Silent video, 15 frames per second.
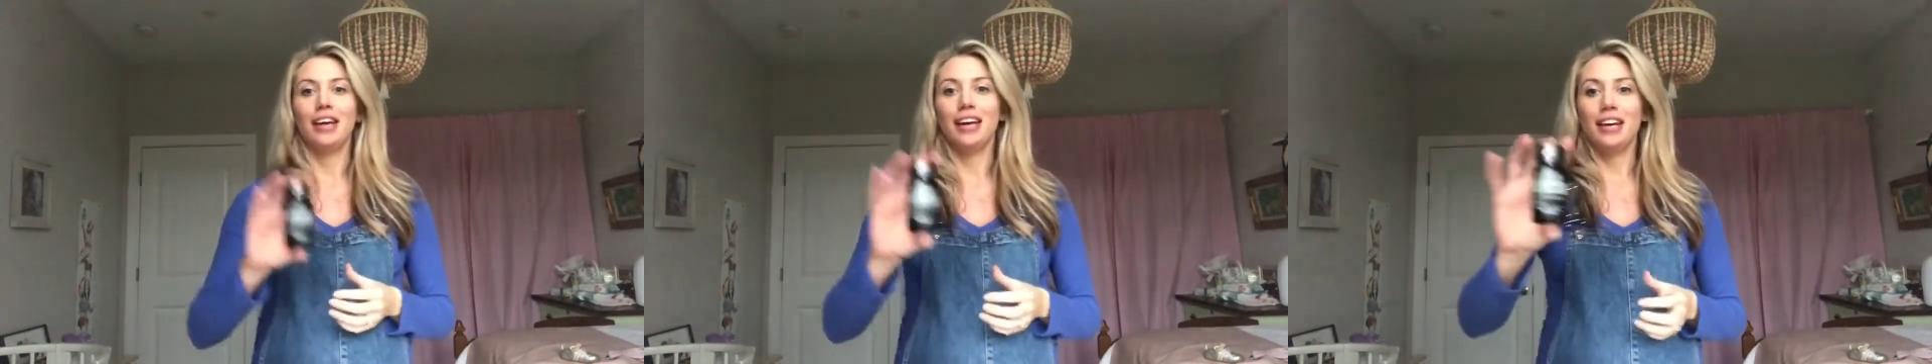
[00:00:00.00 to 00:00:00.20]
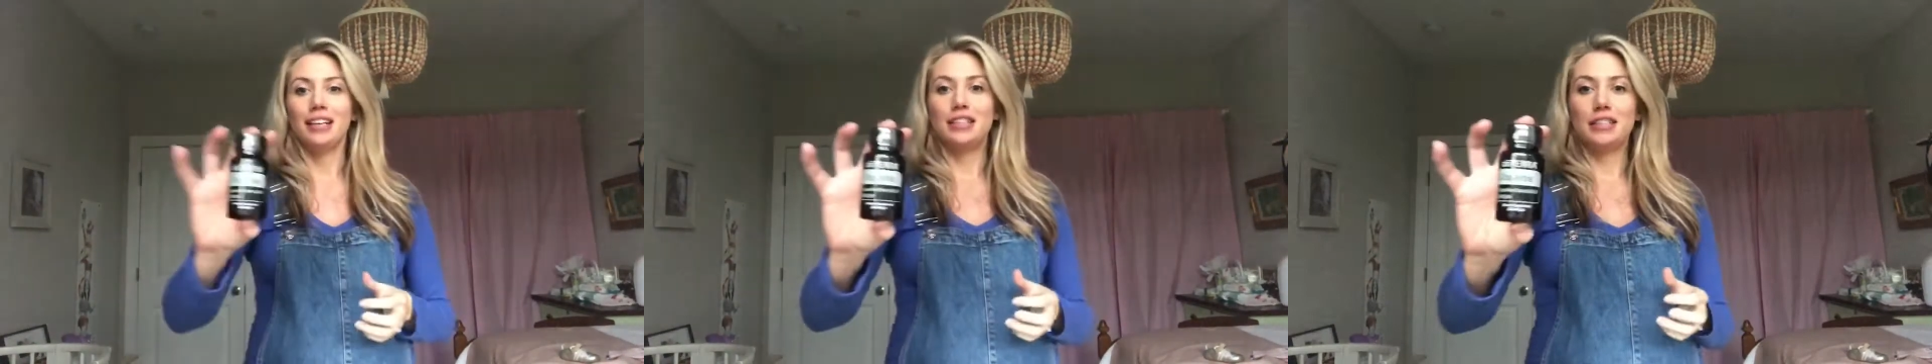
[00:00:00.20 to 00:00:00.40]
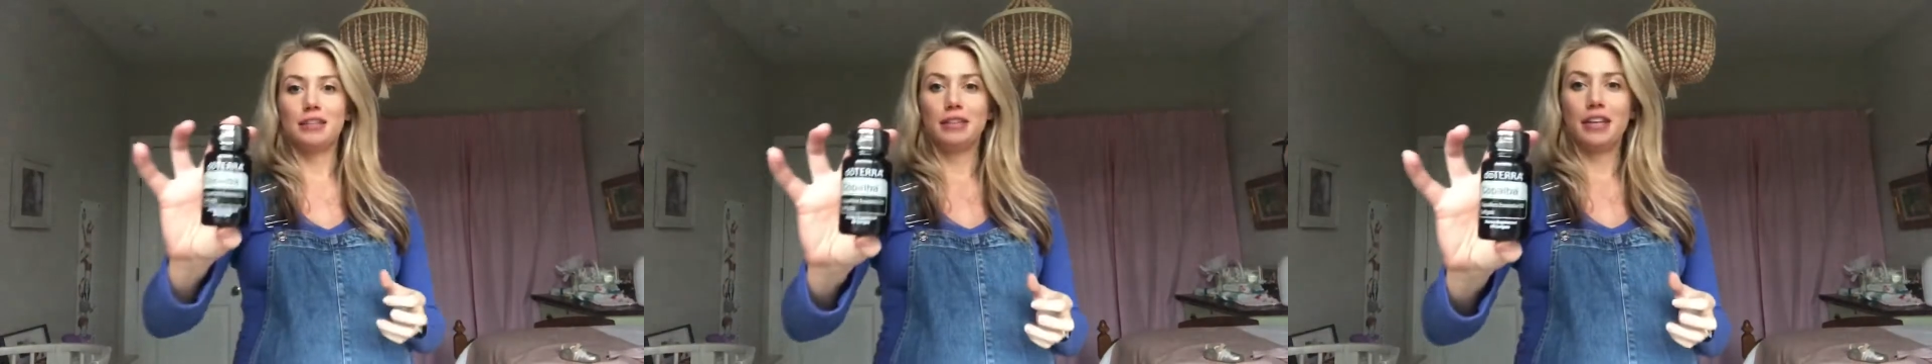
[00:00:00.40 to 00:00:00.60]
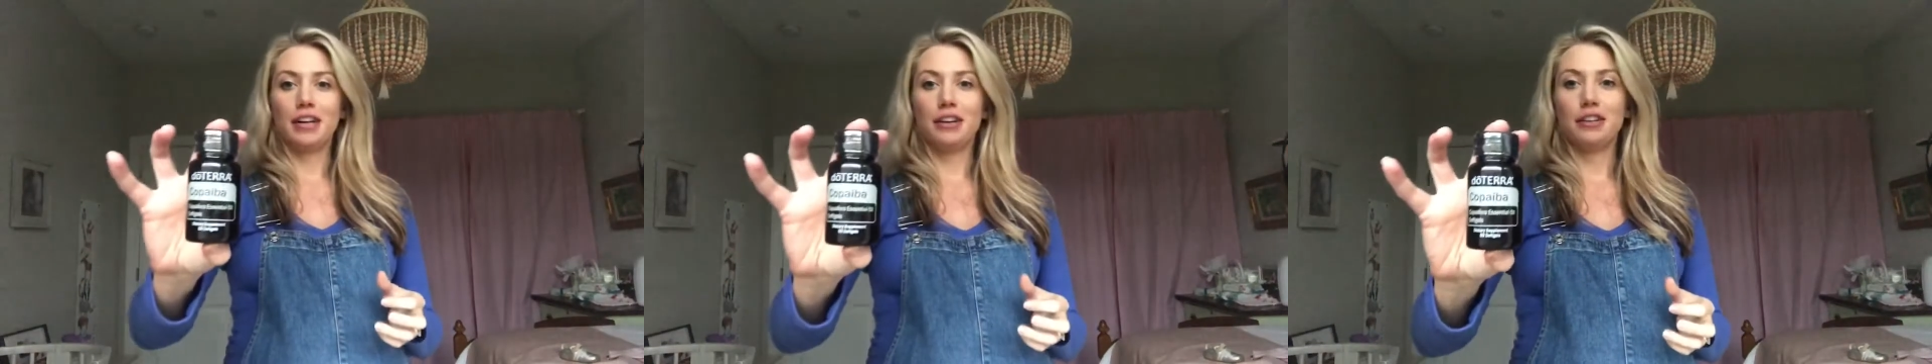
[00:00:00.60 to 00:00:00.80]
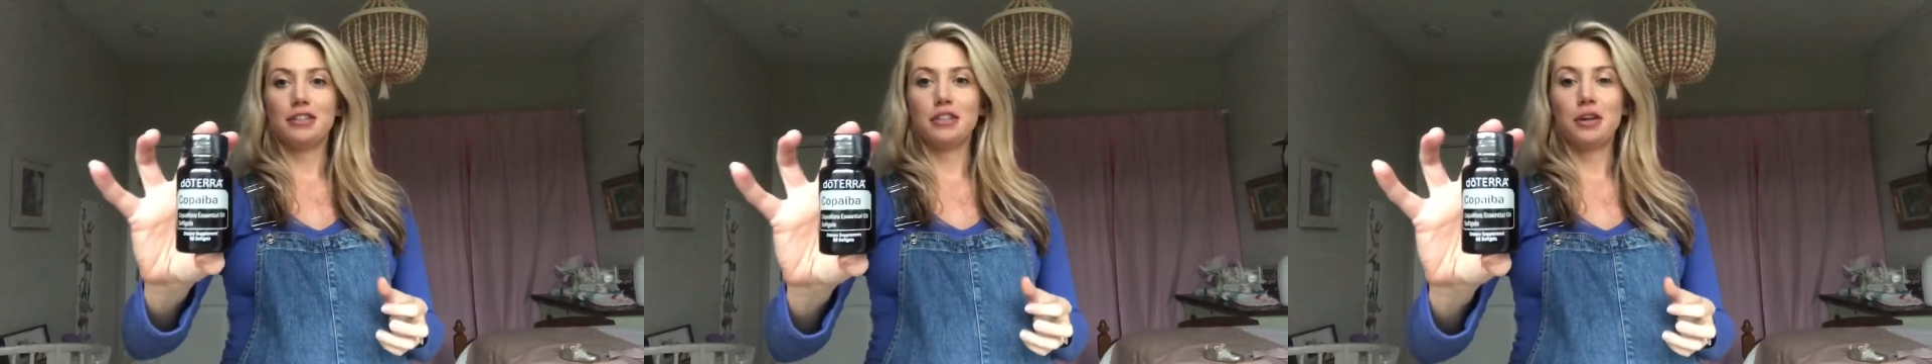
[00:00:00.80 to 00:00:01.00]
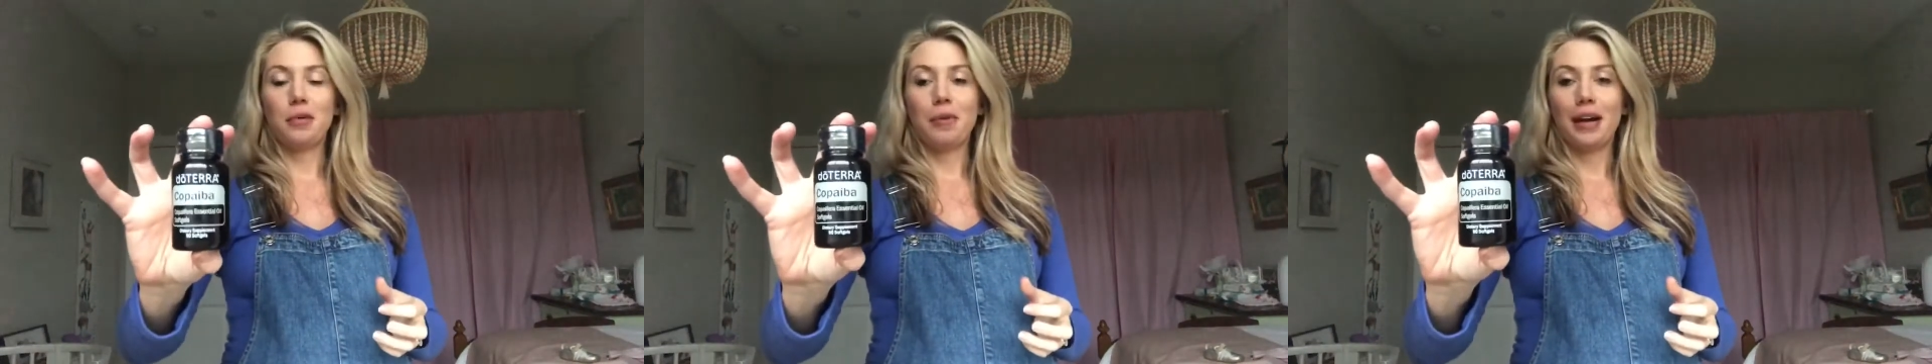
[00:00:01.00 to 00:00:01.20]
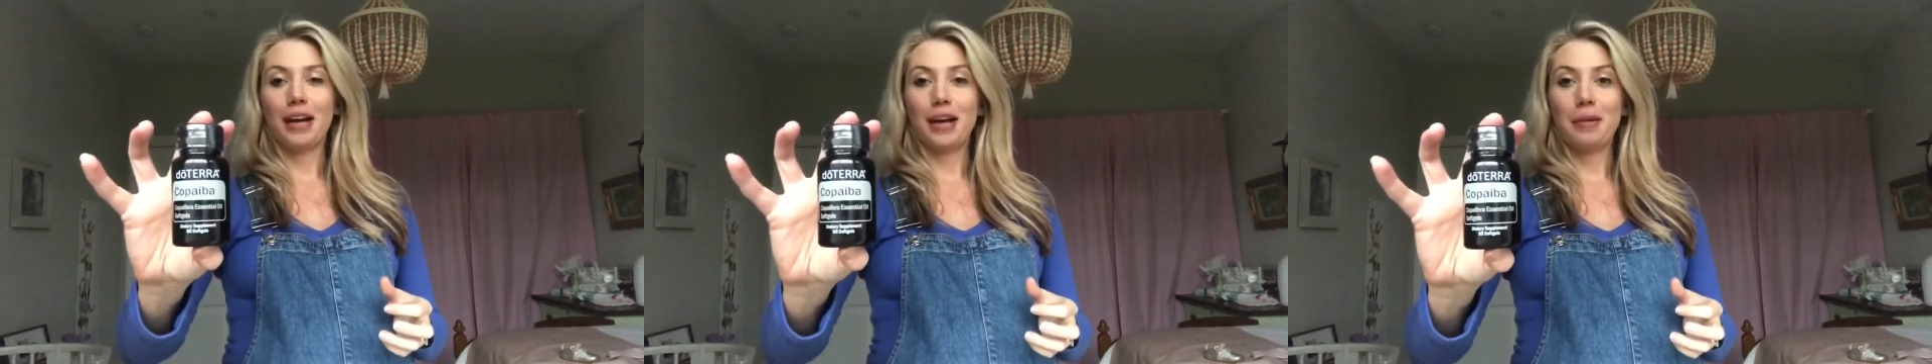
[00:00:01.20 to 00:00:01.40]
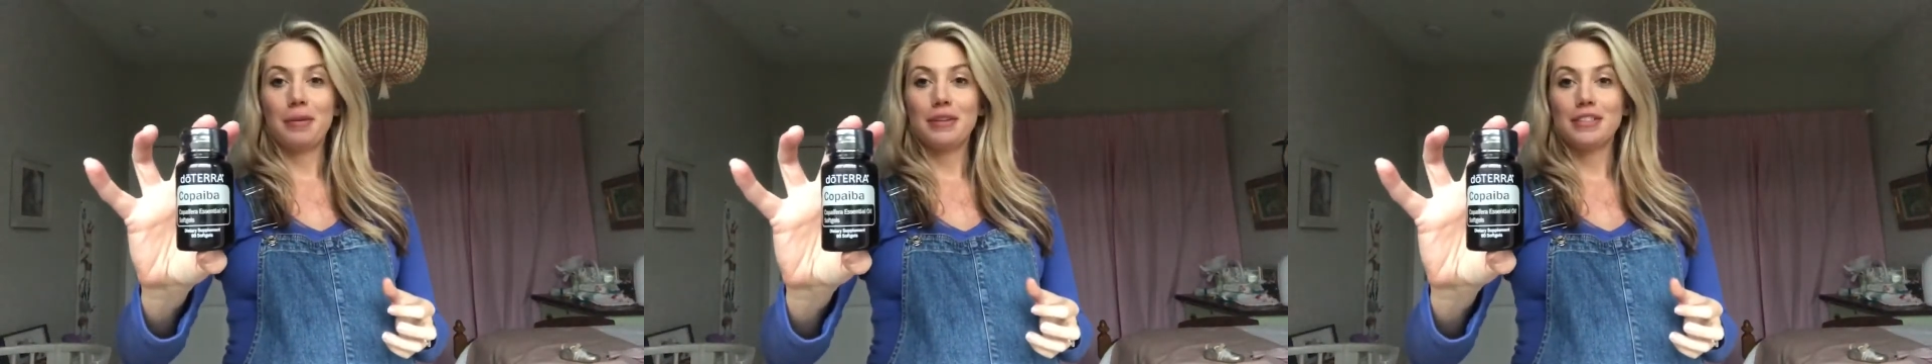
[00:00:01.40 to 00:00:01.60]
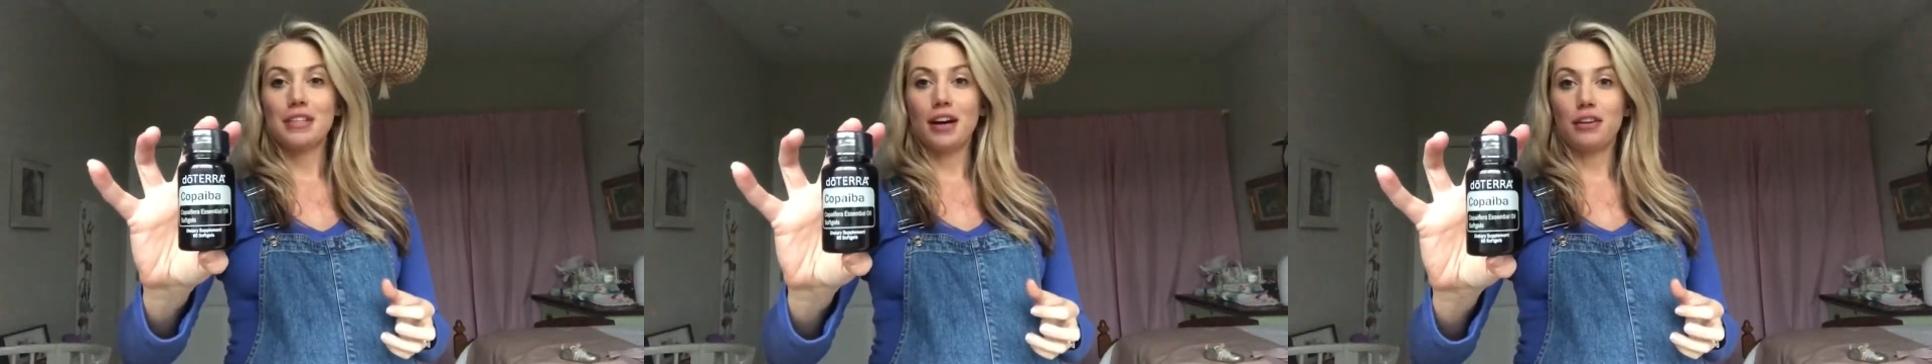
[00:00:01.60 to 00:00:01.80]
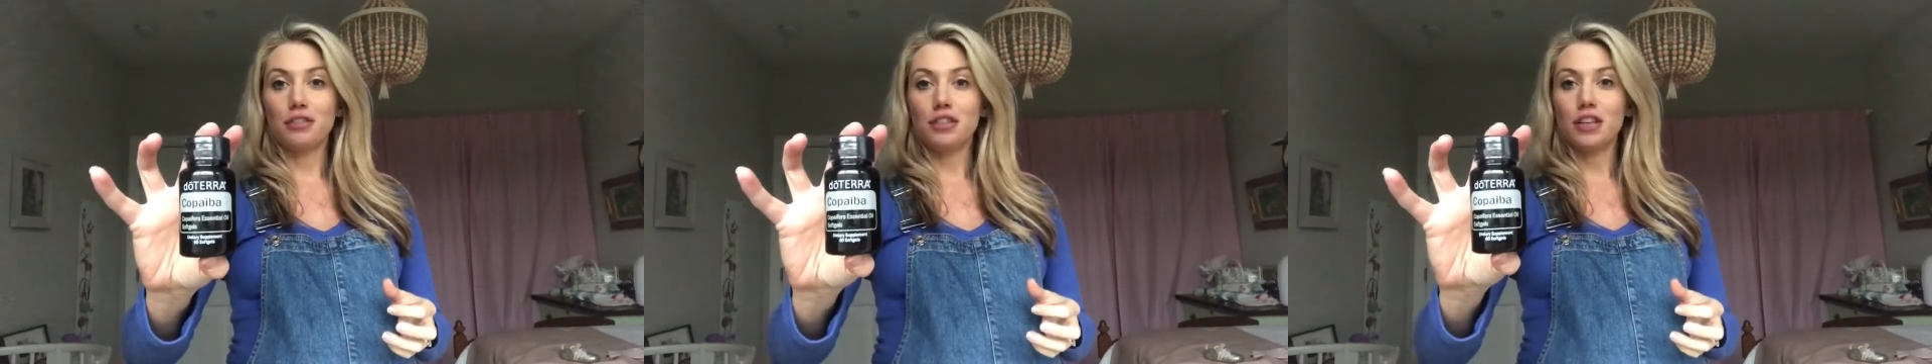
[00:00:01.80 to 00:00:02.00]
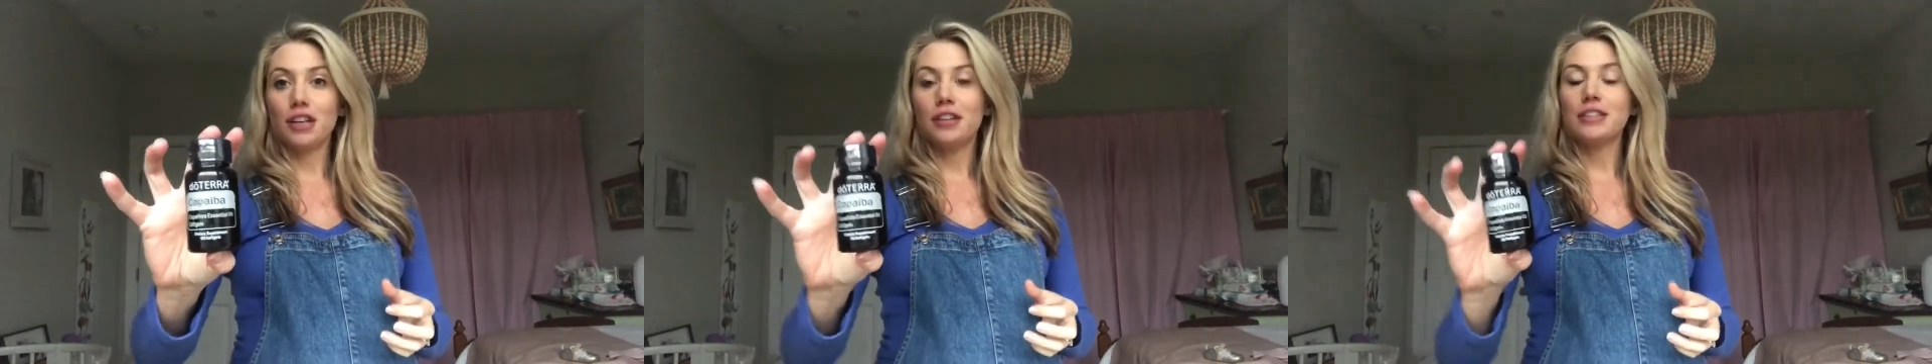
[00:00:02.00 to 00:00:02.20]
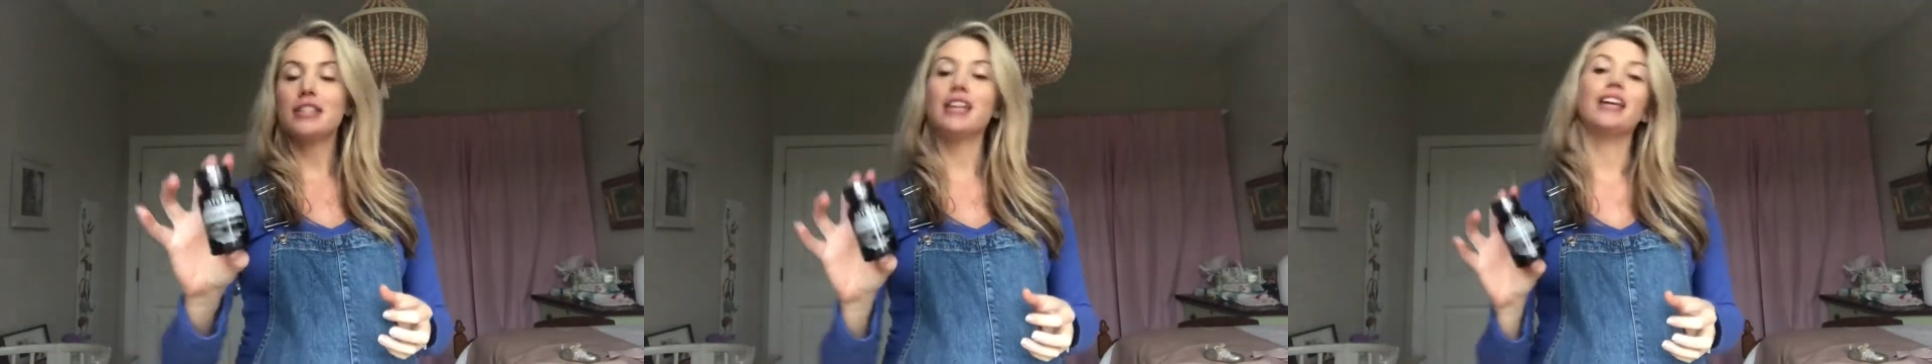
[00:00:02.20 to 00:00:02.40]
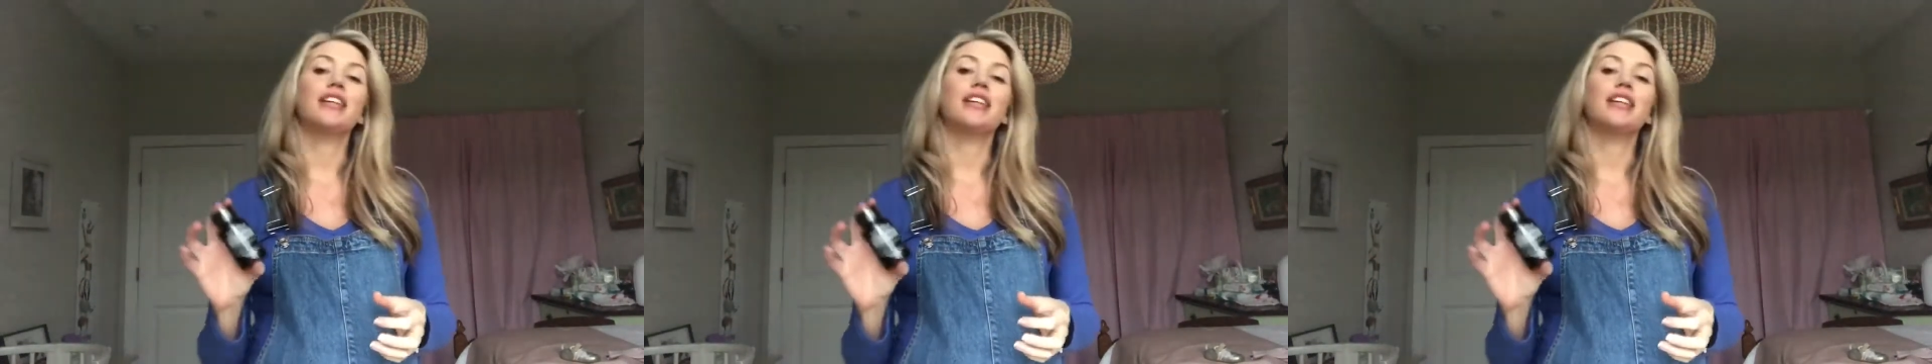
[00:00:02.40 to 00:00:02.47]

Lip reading: is doTERRA's Copaiba soft gels.